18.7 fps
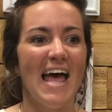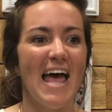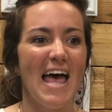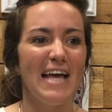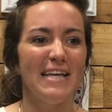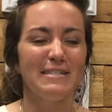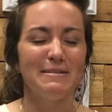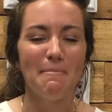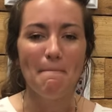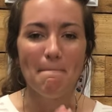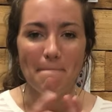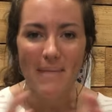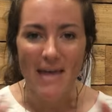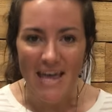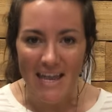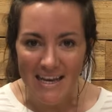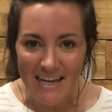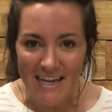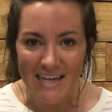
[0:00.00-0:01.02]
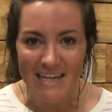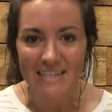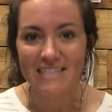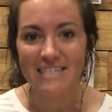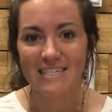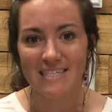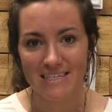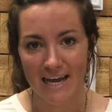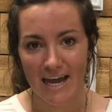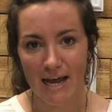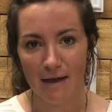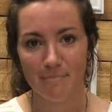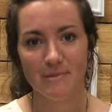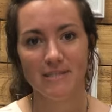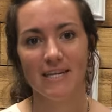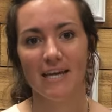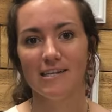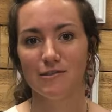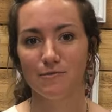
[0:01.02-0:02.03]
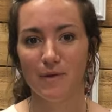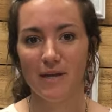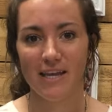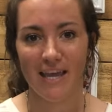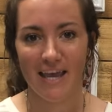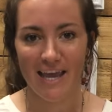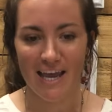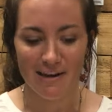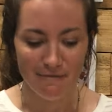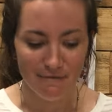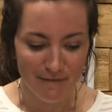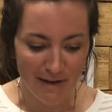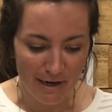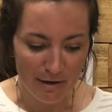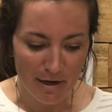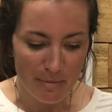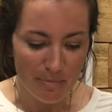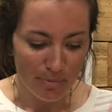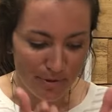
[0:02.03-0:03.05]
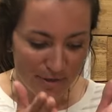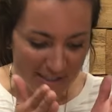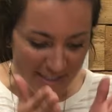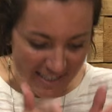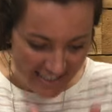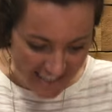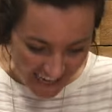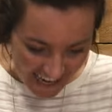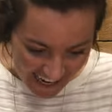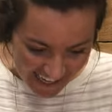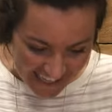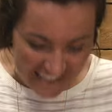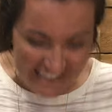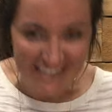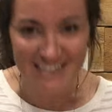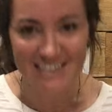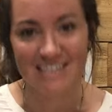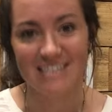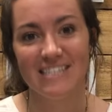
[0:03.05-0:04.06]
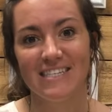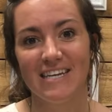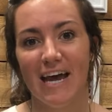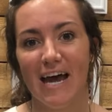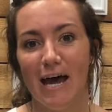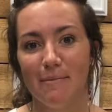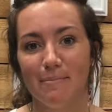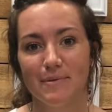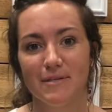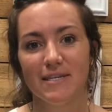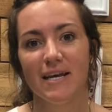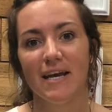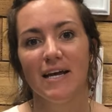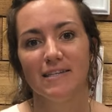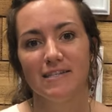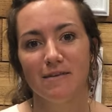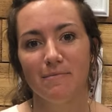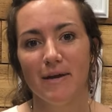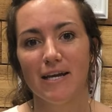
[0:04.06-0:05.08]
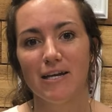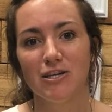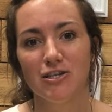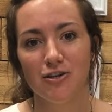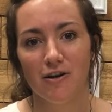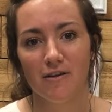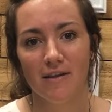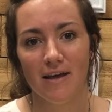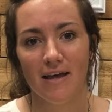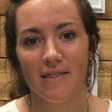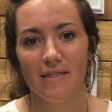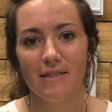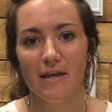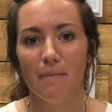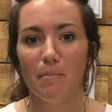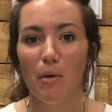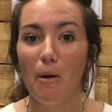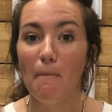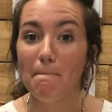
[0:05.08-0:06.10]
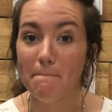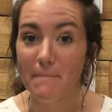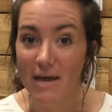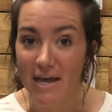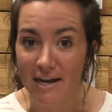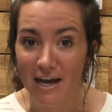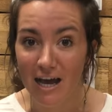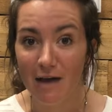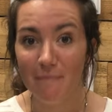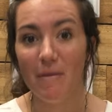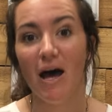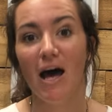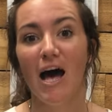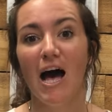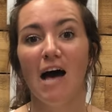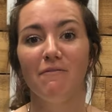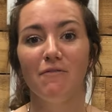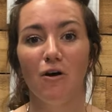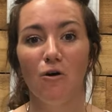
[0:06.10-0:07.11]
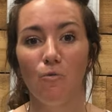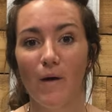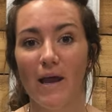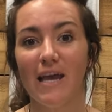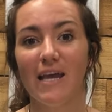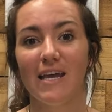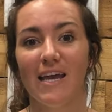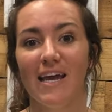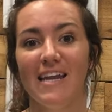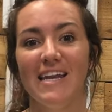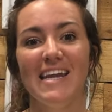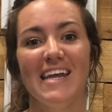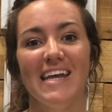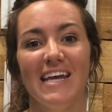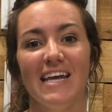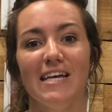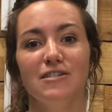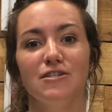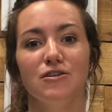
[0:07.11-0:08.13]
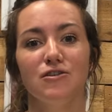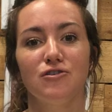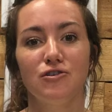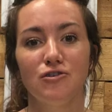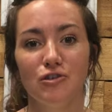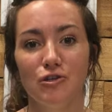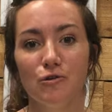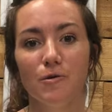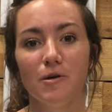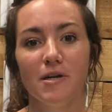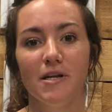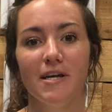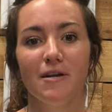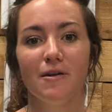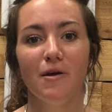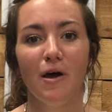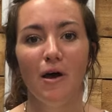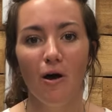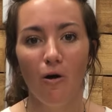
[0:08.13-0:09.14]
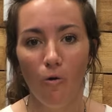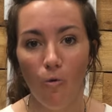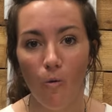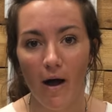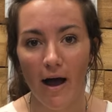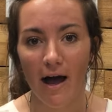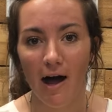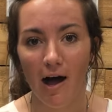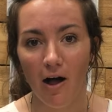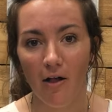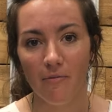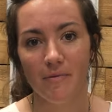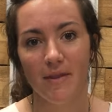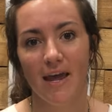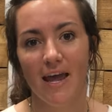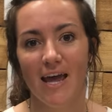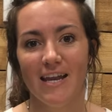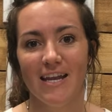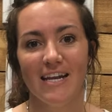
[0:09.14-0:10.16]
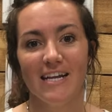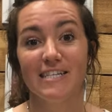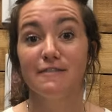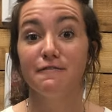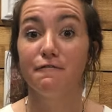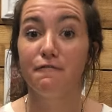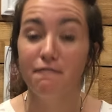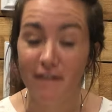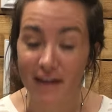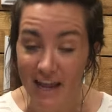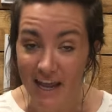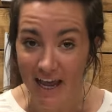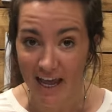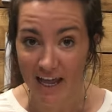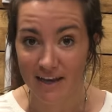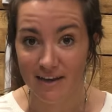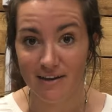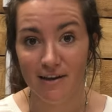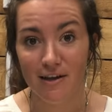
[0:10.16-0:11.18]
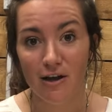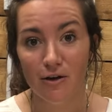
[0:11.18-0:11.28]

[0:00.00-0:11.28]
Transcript: as many steps as we can, very precise steps, to make sure that the momentum of Awaken is stewarded well and it is fanned